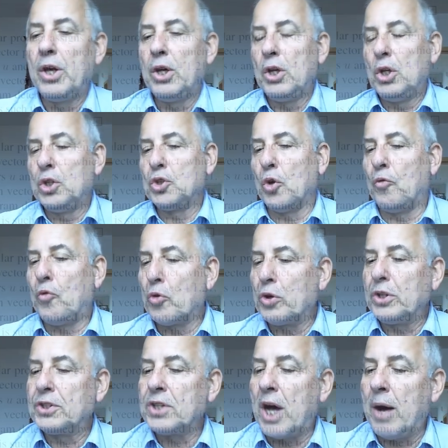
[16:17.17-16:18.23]
So for
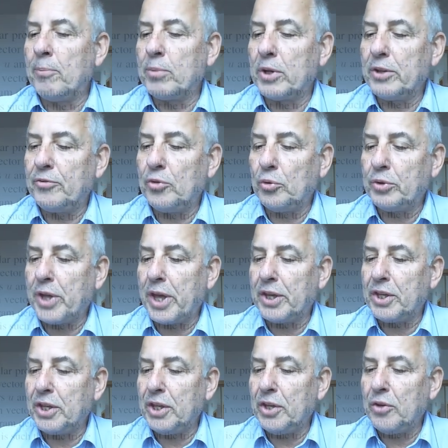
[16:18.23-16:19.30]
example, if you
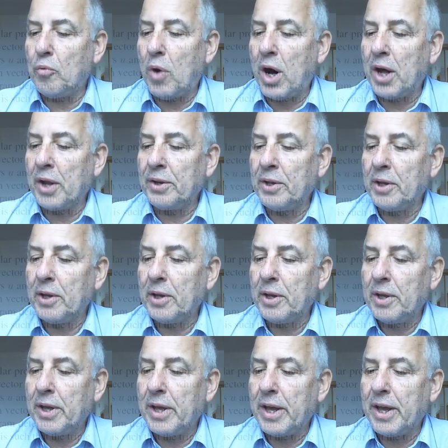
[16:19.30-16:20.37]
take E1
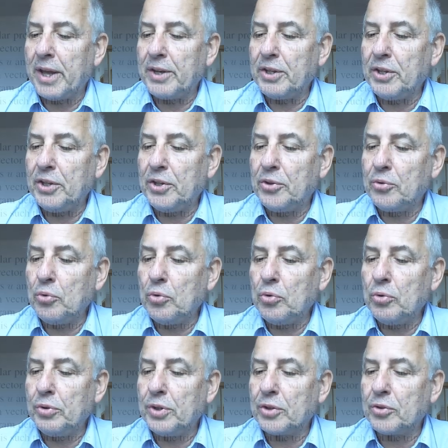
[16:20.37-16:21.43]
and
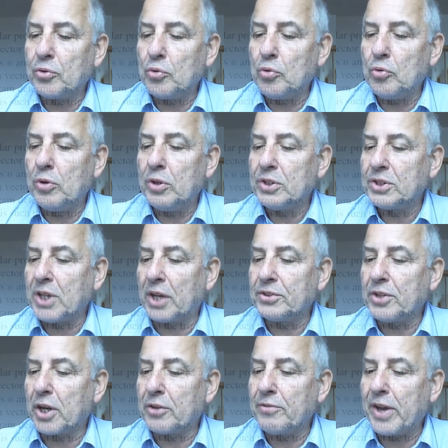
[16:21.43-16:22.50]
E2, the two
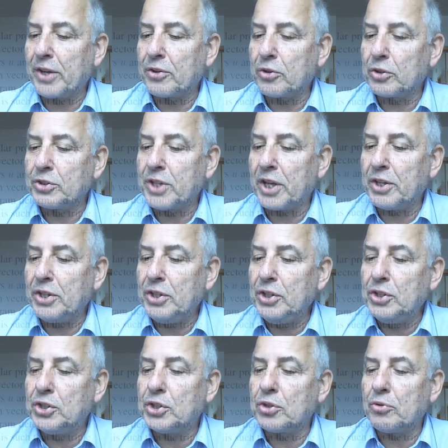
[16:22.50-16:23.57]
standard vectors, then
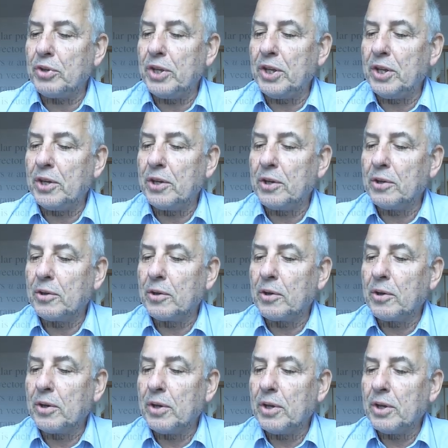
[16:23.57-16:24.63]
E3
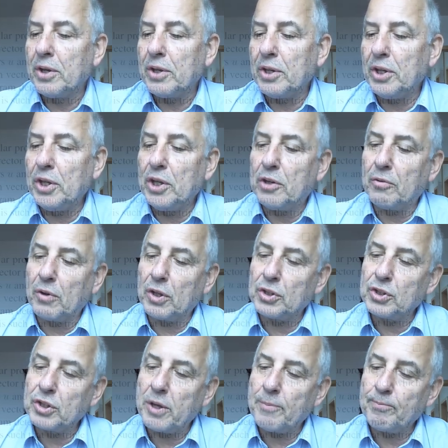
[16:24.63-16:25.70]

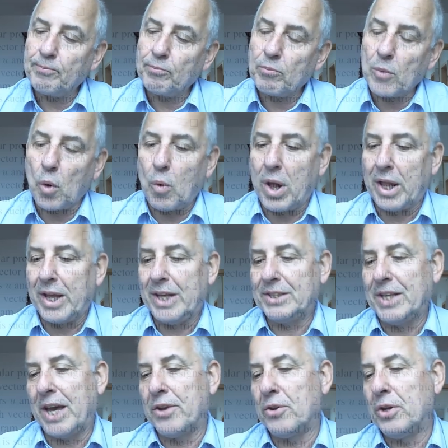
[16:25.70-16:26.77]
equals, well, as
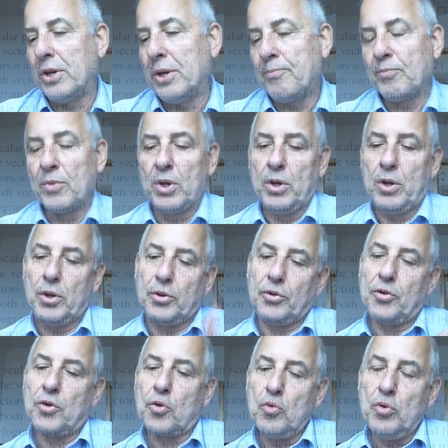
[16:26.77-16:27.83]
I
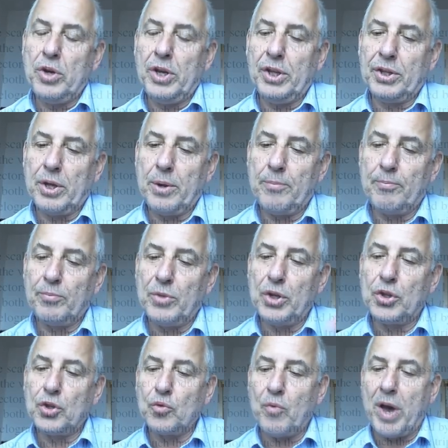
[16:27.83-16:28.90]
drew it
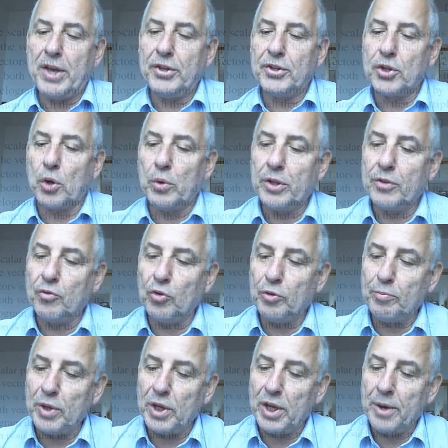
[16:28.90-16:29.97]
this way, so it would
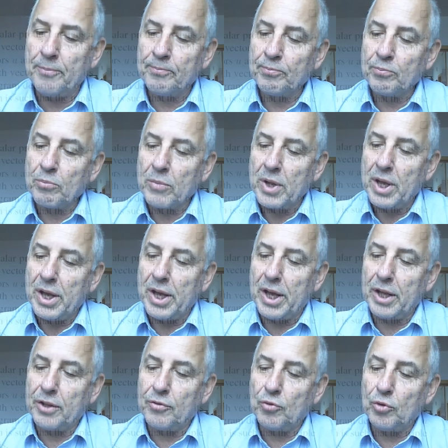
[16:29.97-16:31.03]
be
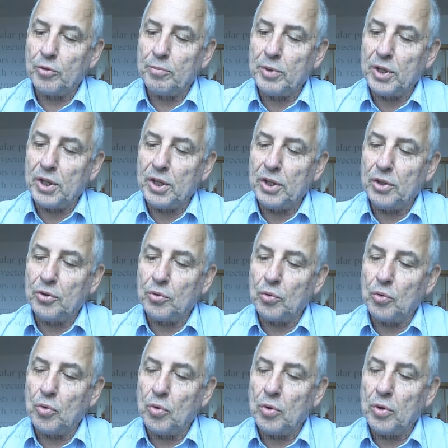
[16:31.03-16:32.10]
E2